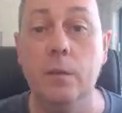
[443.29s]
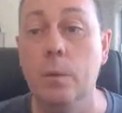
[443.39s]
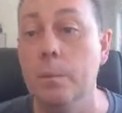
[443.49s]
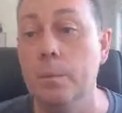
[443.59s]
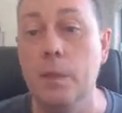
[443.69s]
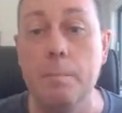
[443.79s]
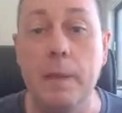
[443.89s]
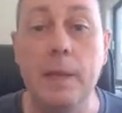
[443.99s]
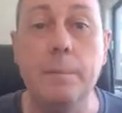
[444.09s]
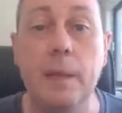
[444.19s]
So the
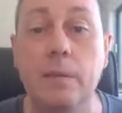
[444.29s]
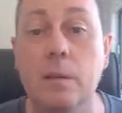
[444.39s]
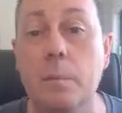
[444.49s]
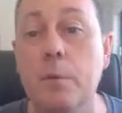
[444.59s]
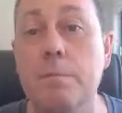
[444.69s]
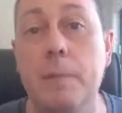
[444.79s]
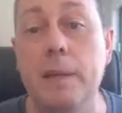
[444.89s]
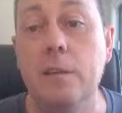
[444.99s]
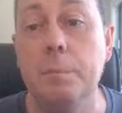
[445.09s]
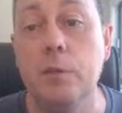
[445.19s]
minute is the number of
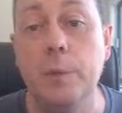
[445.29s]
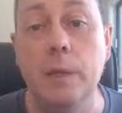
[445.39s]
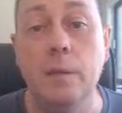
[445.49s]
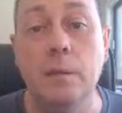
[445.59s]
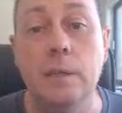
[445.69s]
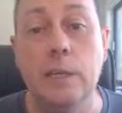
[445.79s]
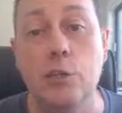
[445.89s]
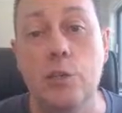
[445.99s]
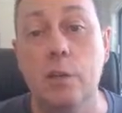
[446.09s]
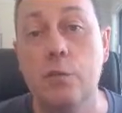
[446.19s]
minutes between
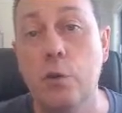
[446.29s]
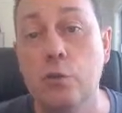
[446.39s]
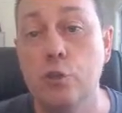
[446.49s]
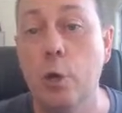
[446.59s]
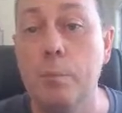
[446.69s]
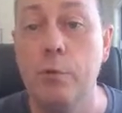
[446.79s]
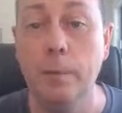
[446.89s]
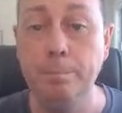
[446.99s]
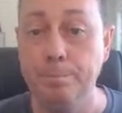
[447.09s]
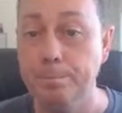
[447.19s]
each cron job
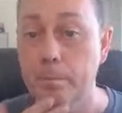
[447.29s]
run,